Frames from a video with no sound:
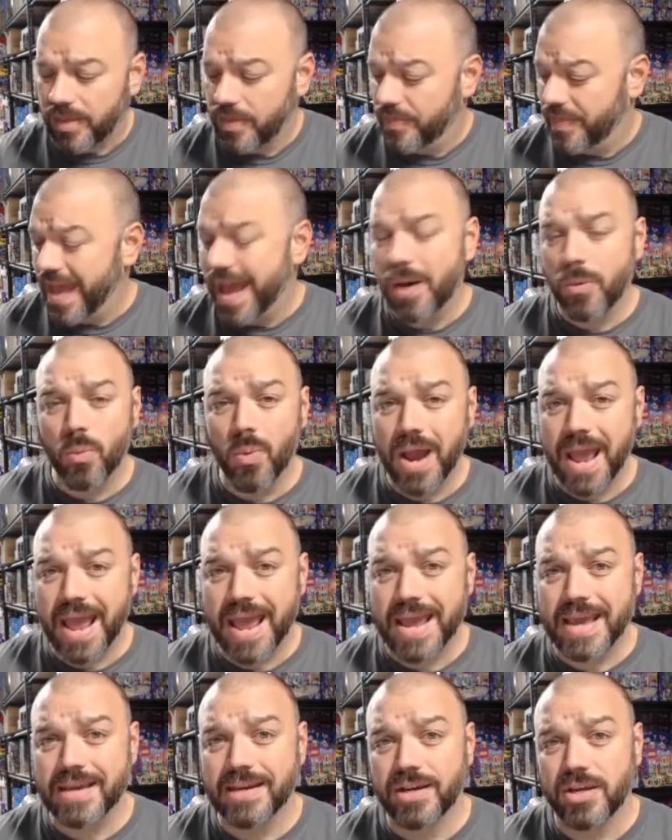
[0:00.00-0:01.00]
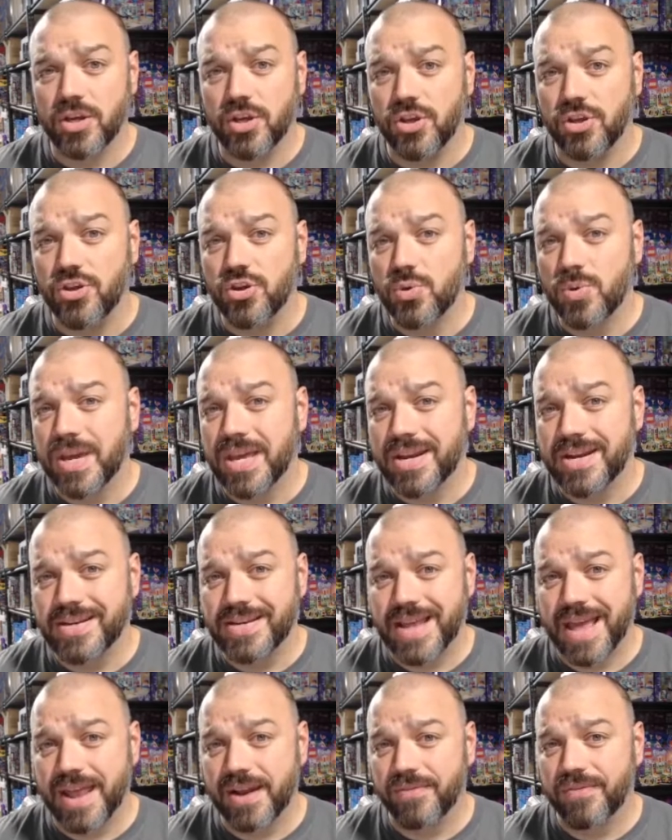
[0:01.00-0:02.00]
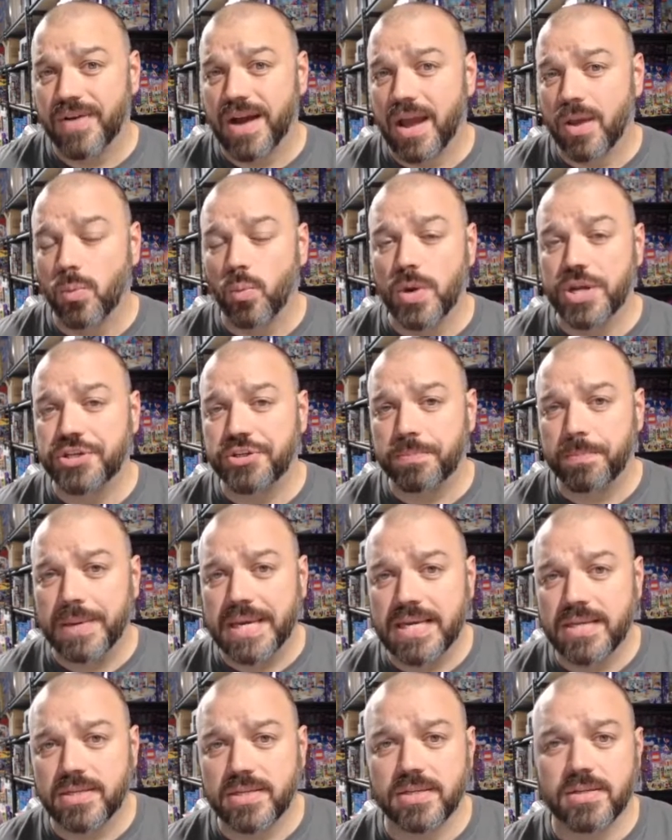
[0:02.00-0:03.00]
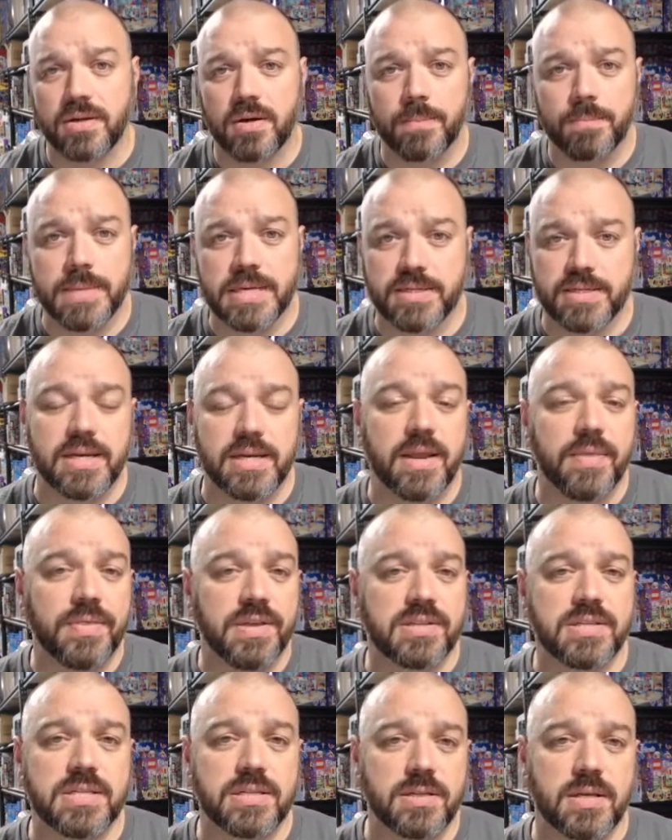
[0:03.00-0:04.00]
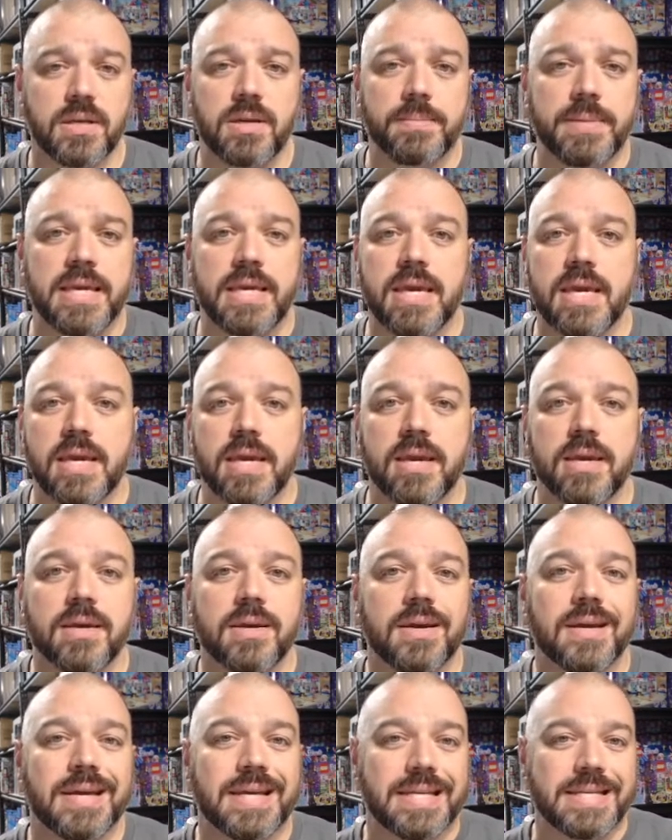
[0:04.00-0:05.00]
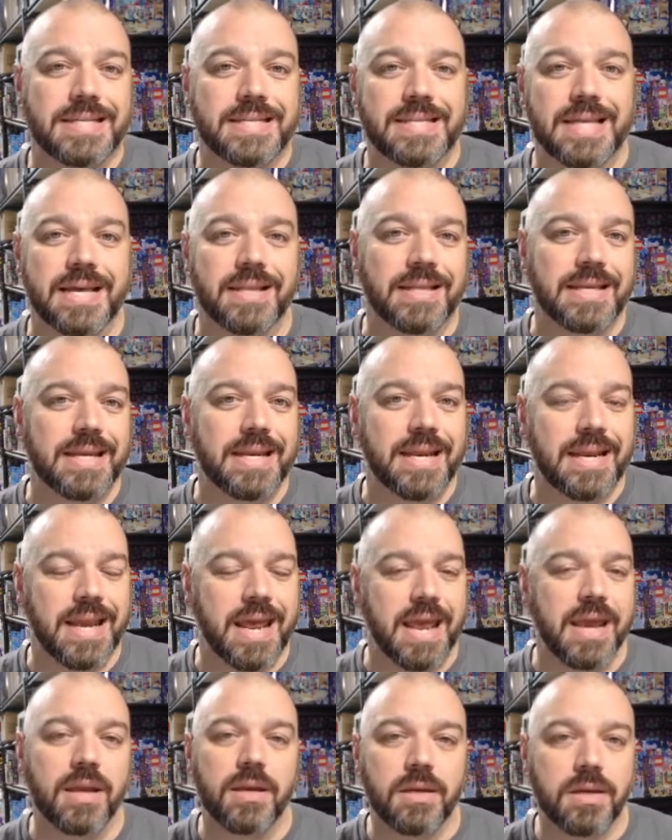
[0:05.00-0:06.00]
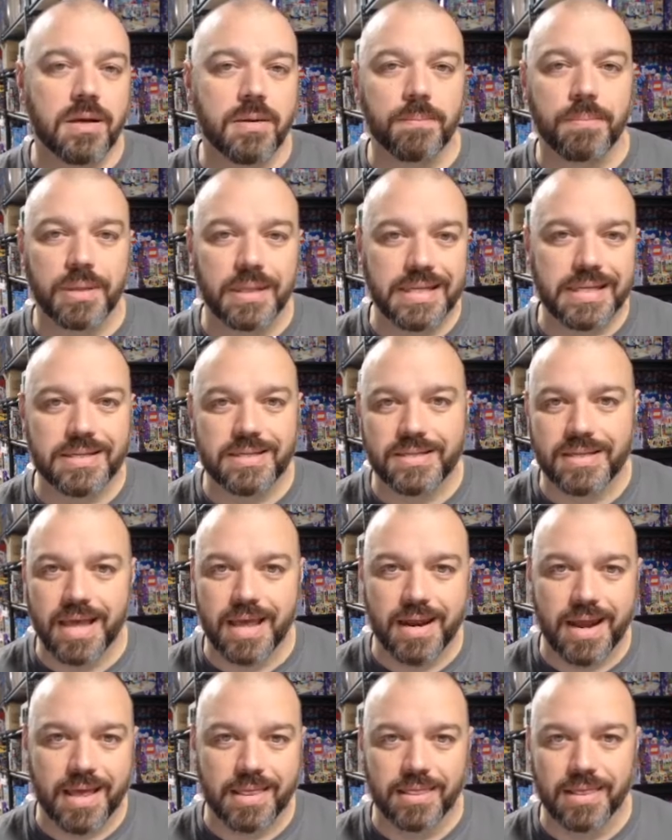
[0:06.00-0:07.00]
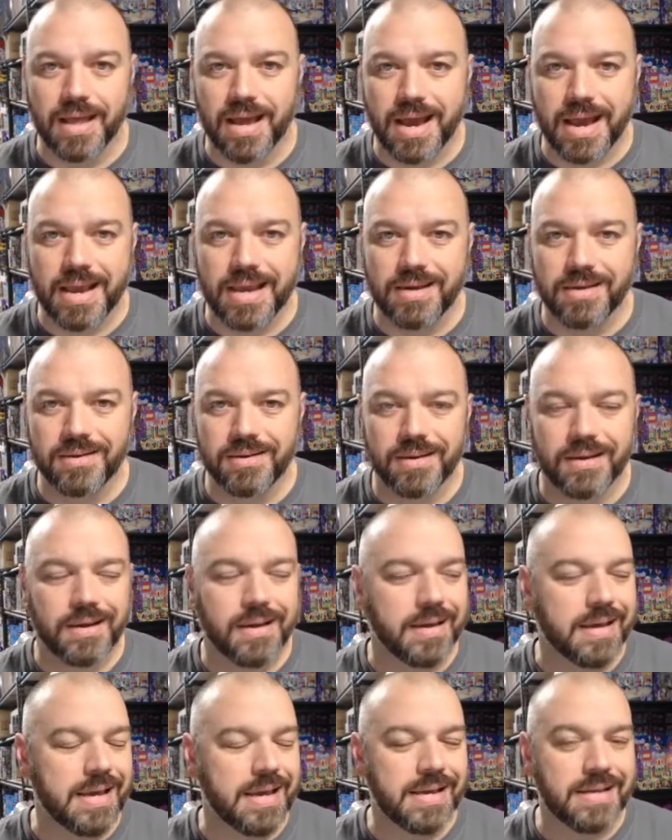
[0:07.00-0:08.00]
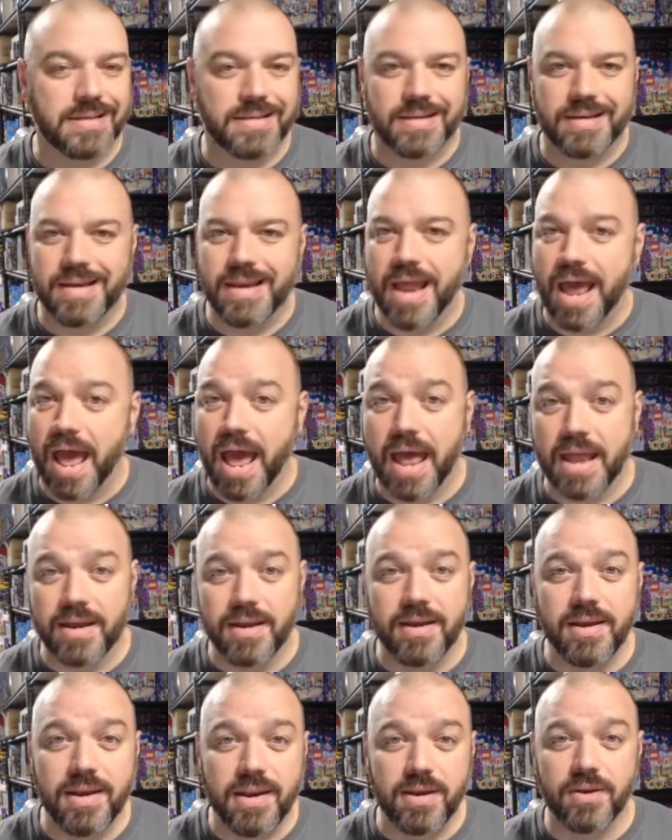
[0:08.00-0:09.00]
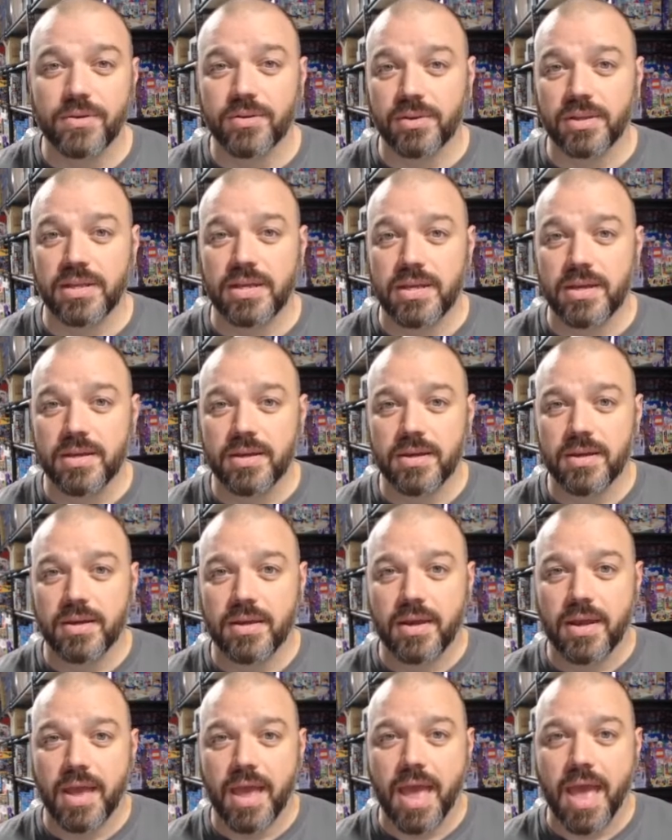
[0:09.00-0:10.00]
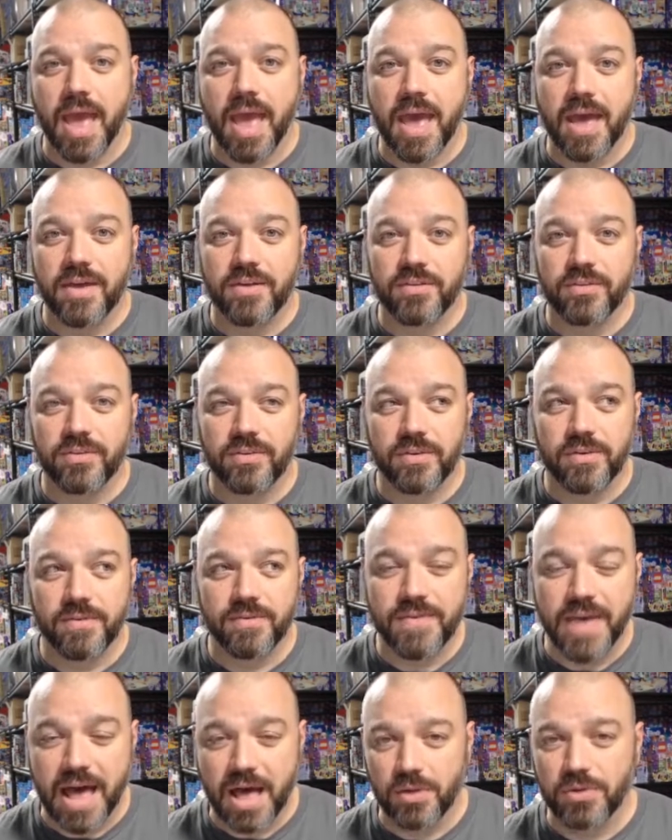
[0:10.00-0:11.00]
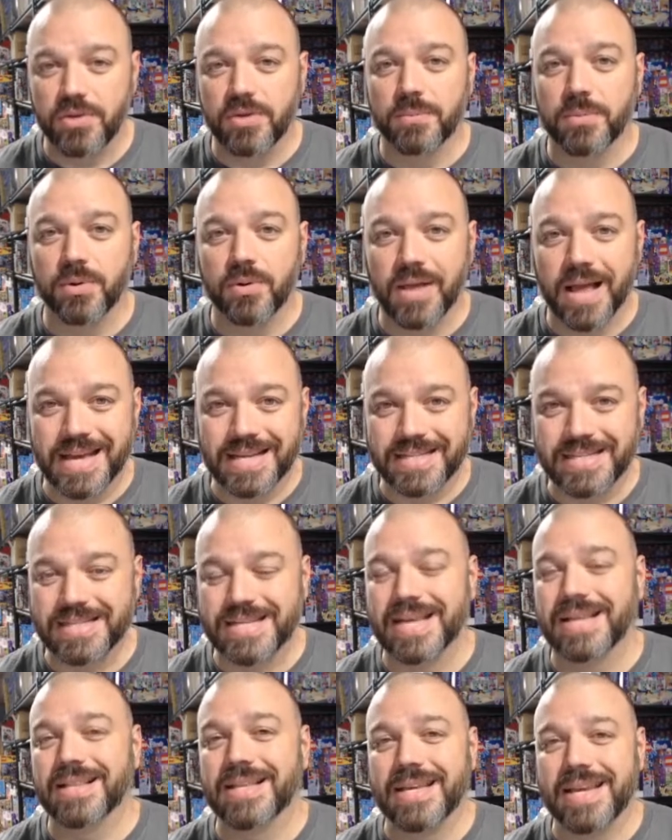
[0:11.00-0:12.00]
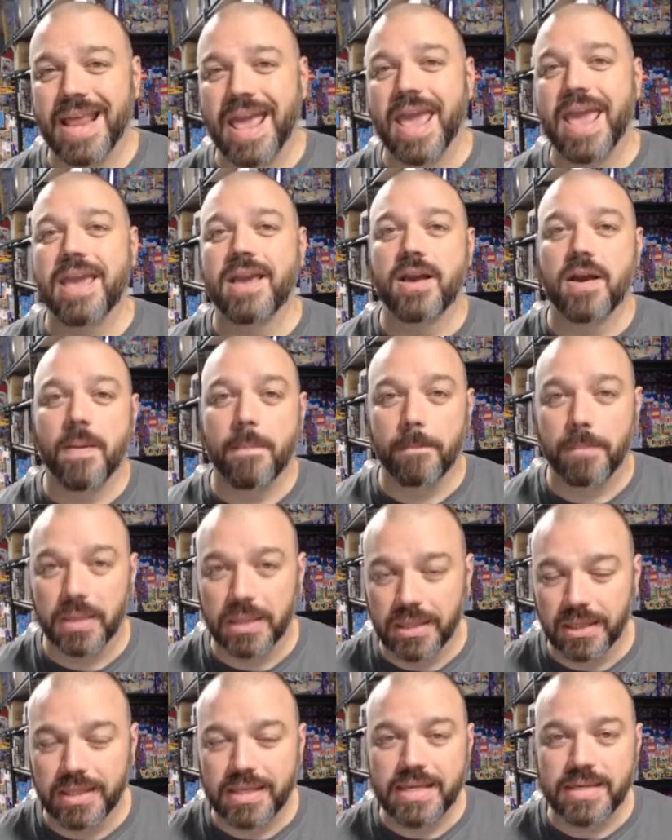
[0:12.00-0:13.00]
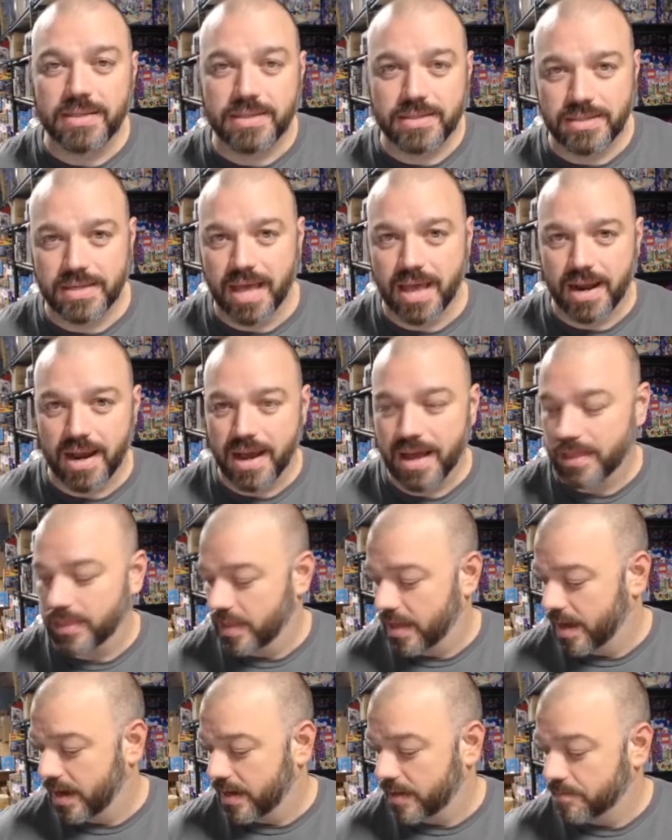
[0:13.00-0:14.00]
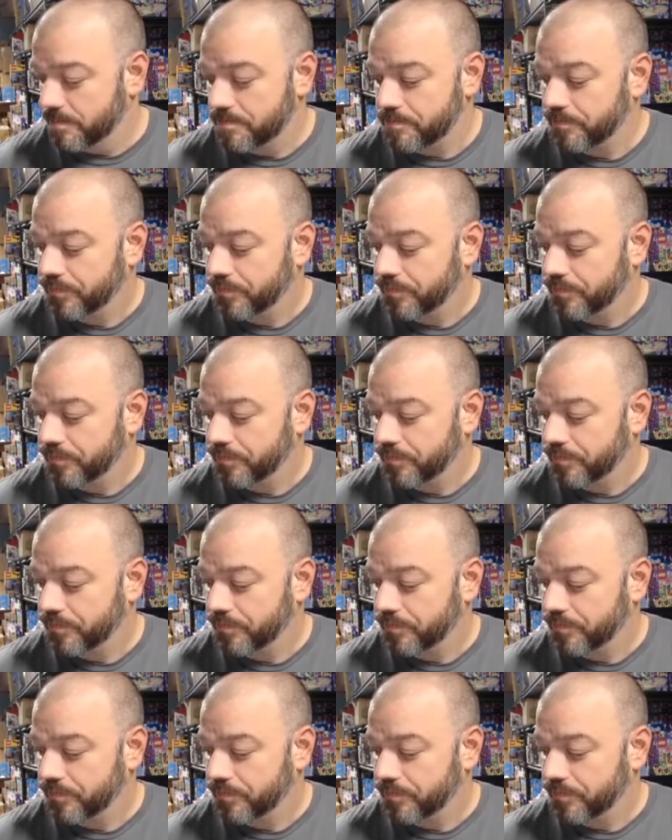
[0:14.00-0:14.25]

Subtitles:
That way, you can identify which pieces are missing, and this is going to be key. Selling an incomplete set online is not nearly as valuable as selling a complete set online.